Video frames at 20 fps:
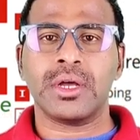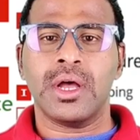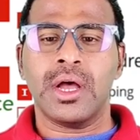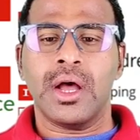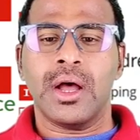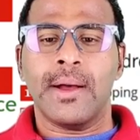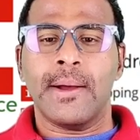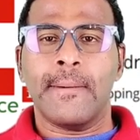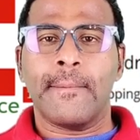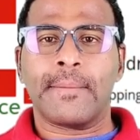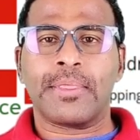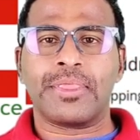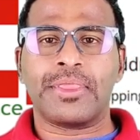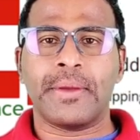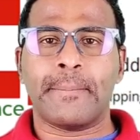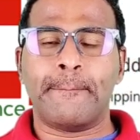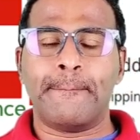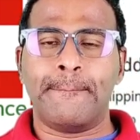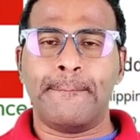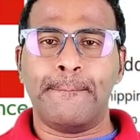the
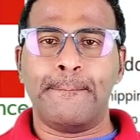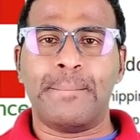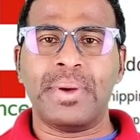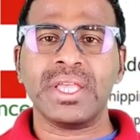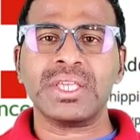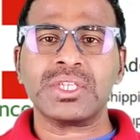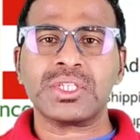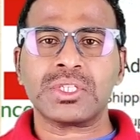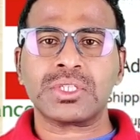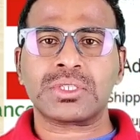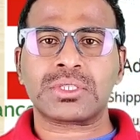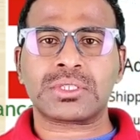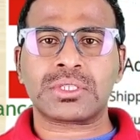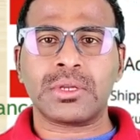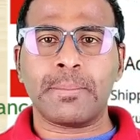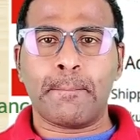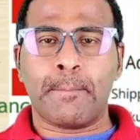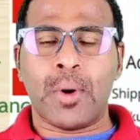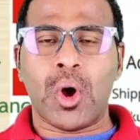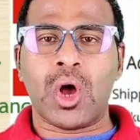best
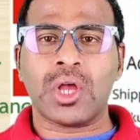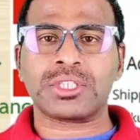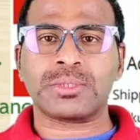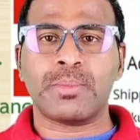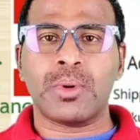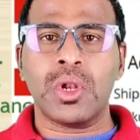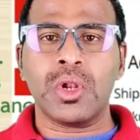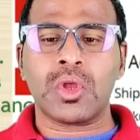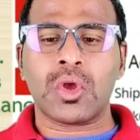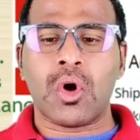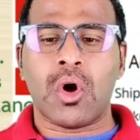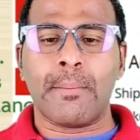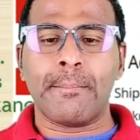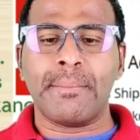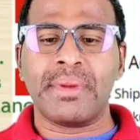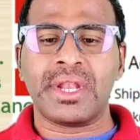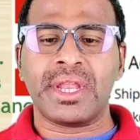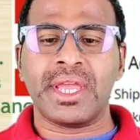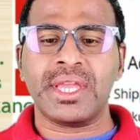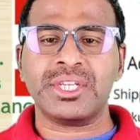possible
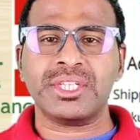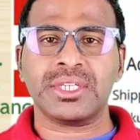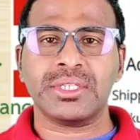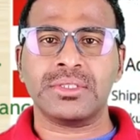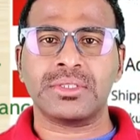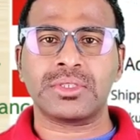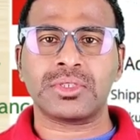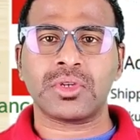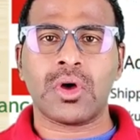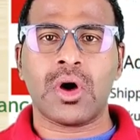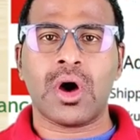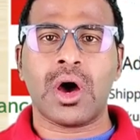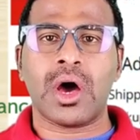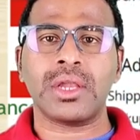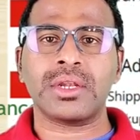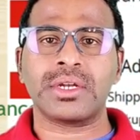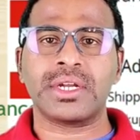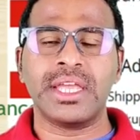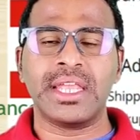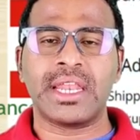combinations are
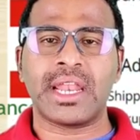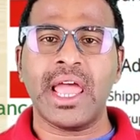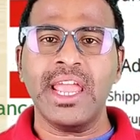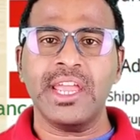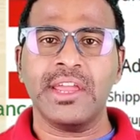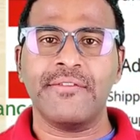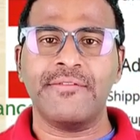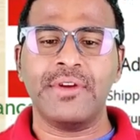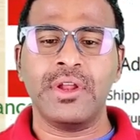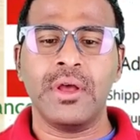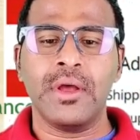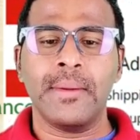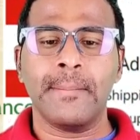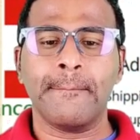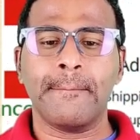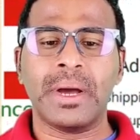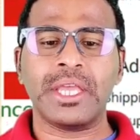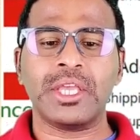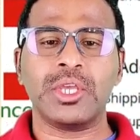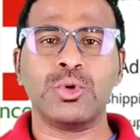derived by
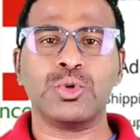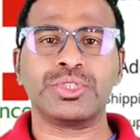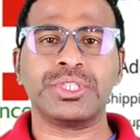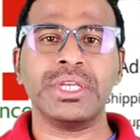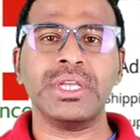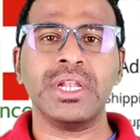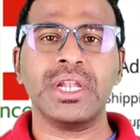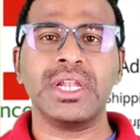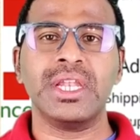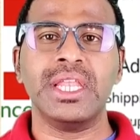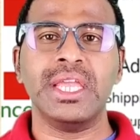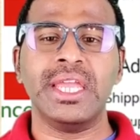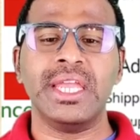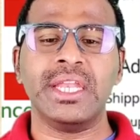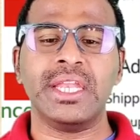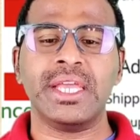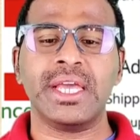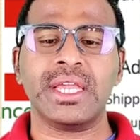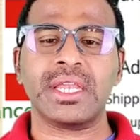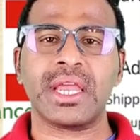using
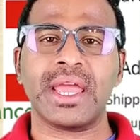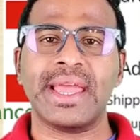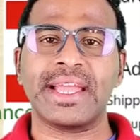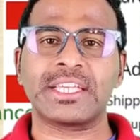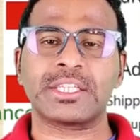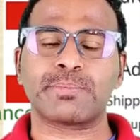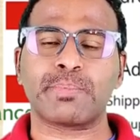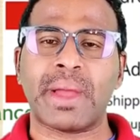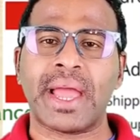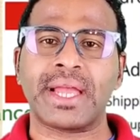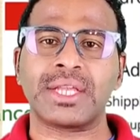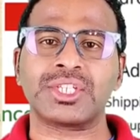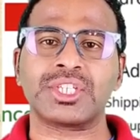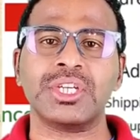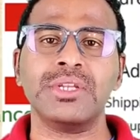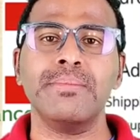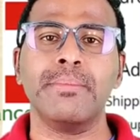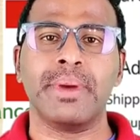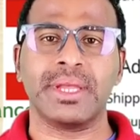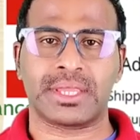linear expansion
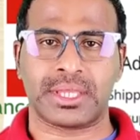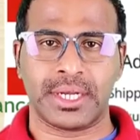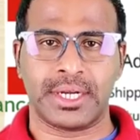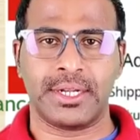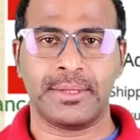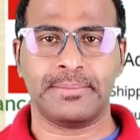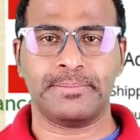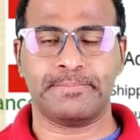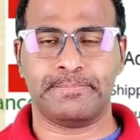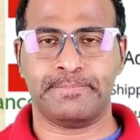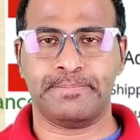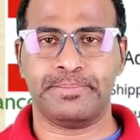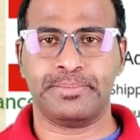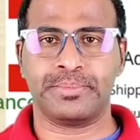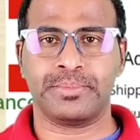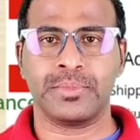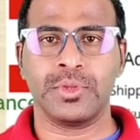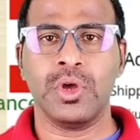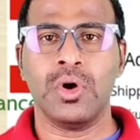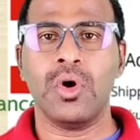method.
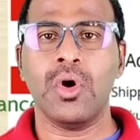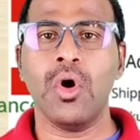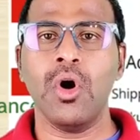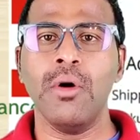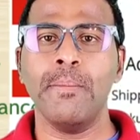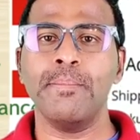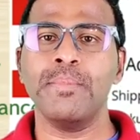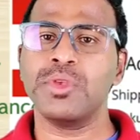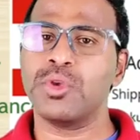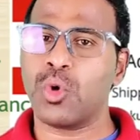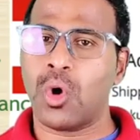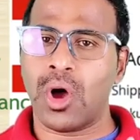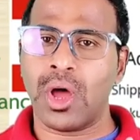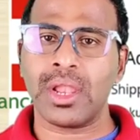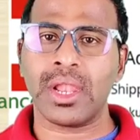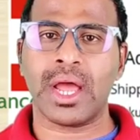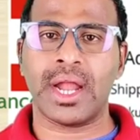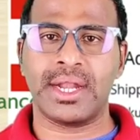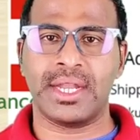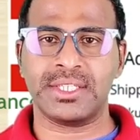Hope you all
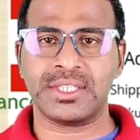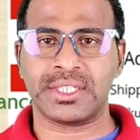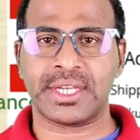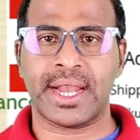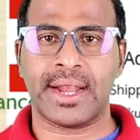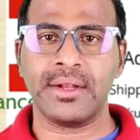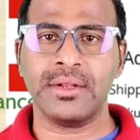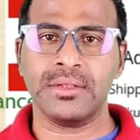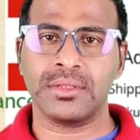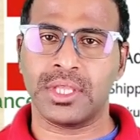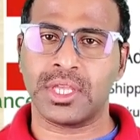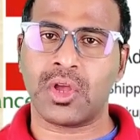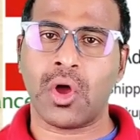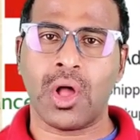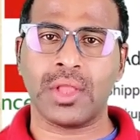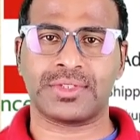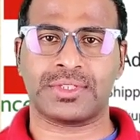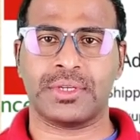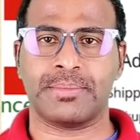understand the concept.